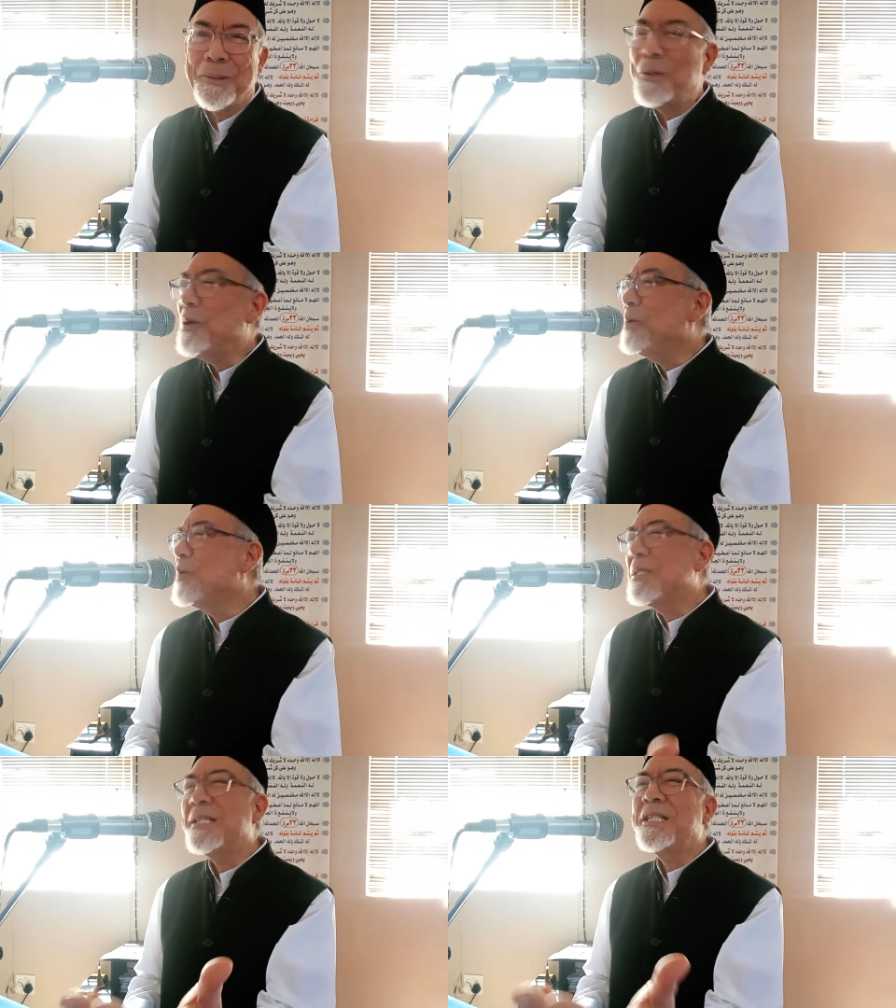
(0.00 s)
You know he
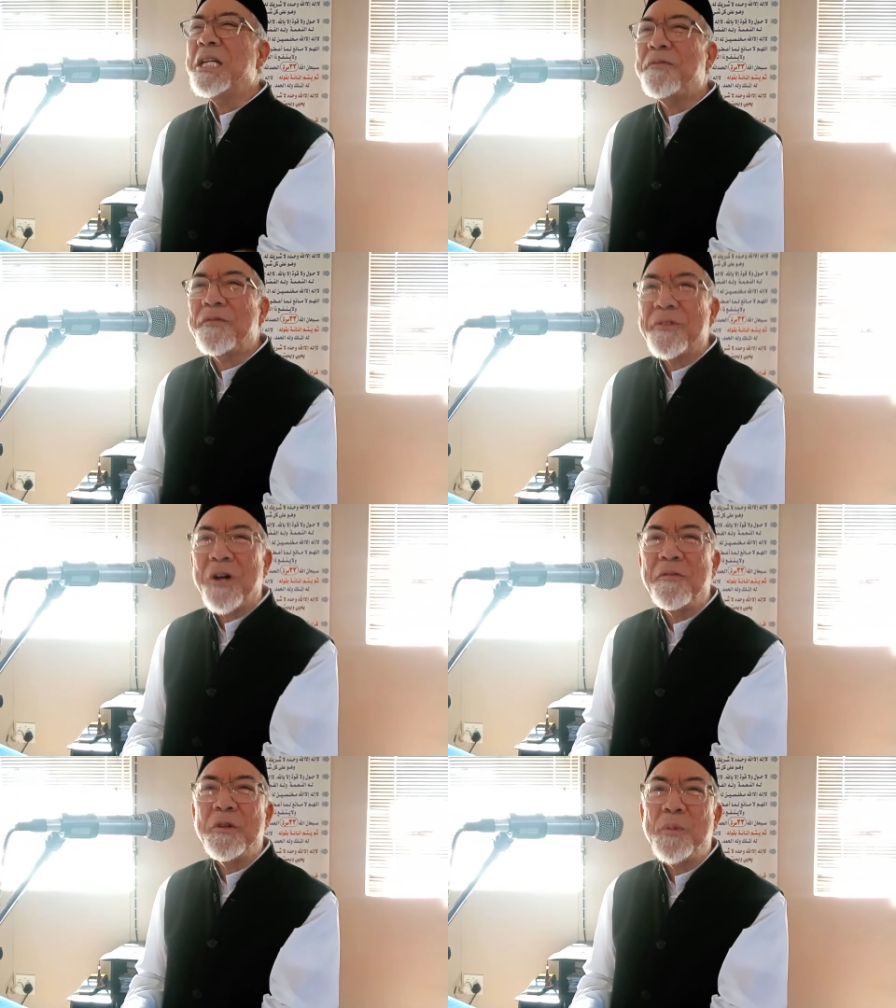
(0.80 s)
was the chief
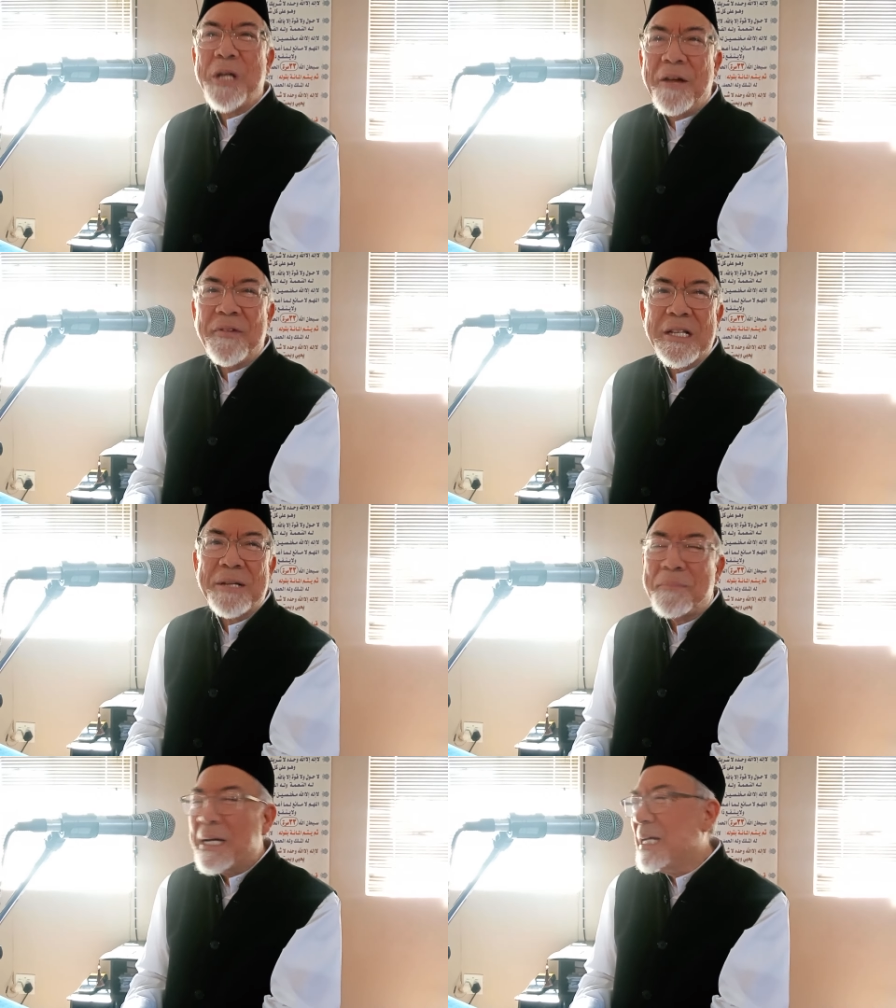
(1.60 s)
of the munafiqs
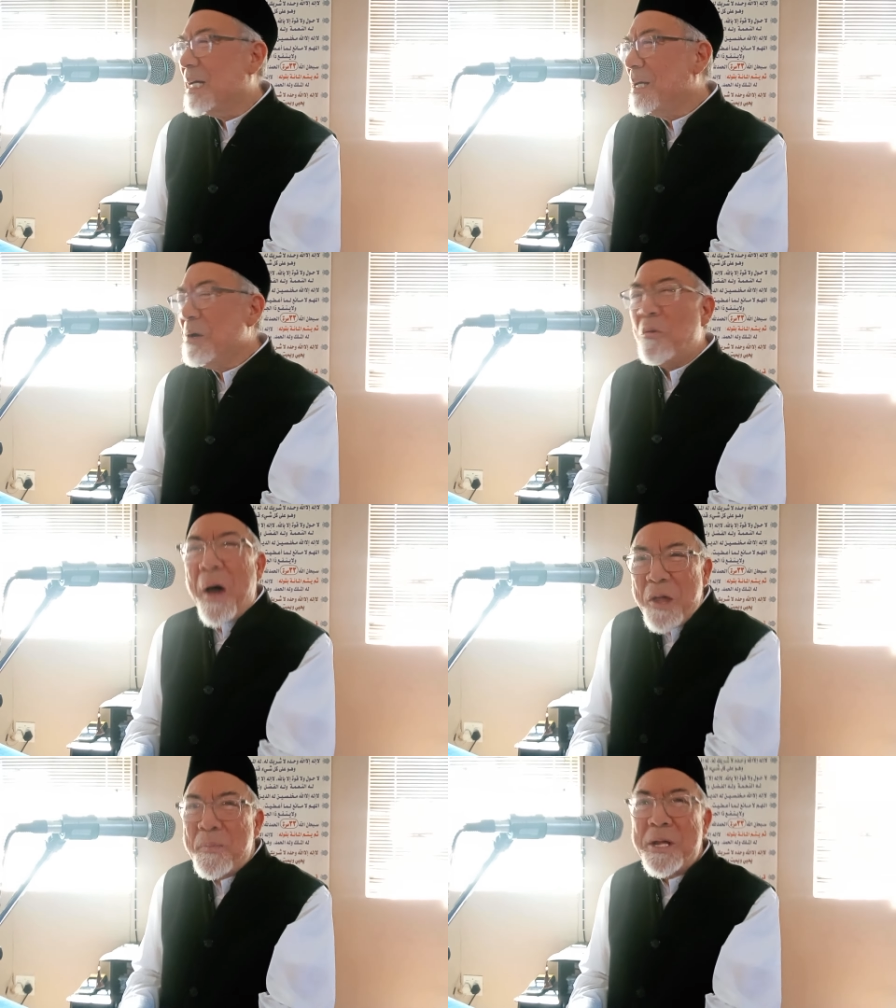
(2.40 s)
in Makkah.
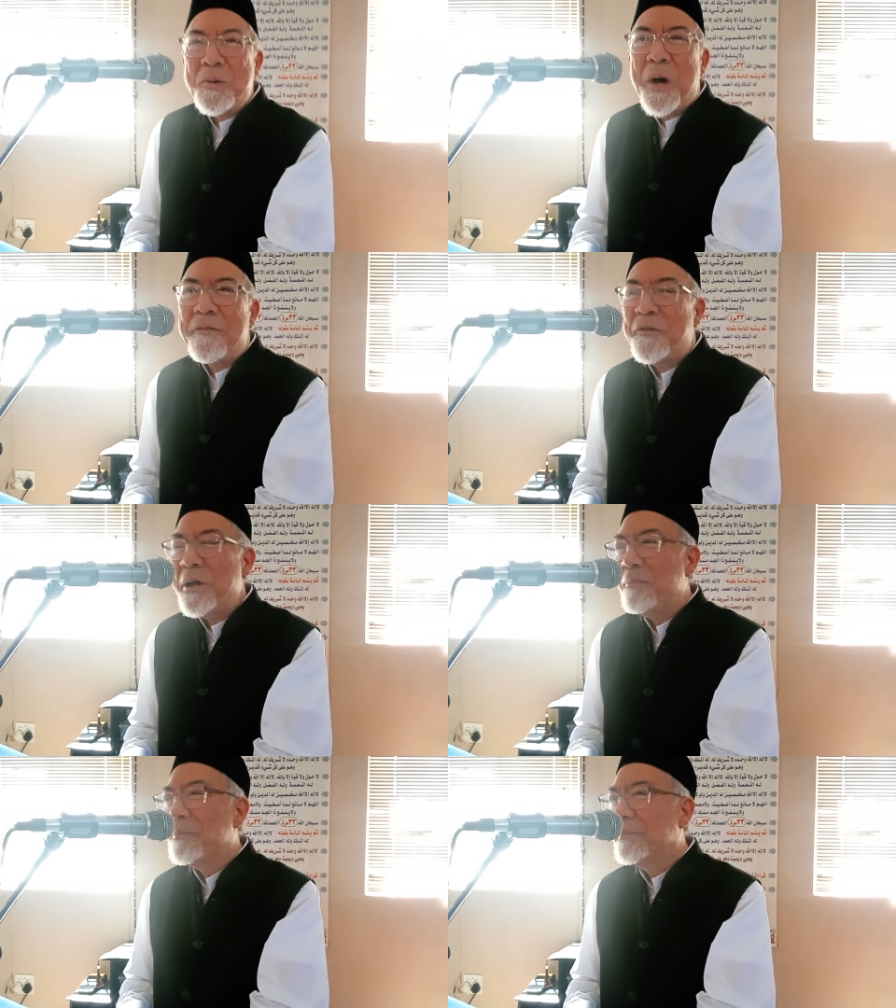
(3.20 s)
Why you make dua for
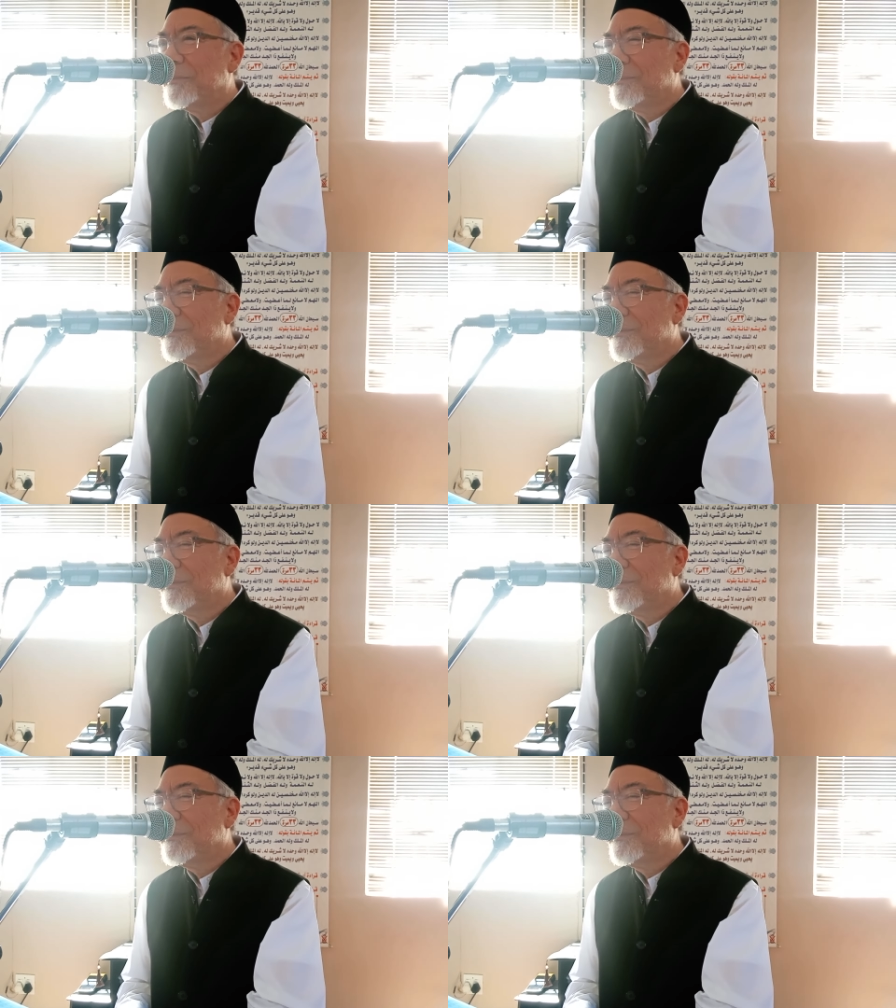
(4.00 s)
him?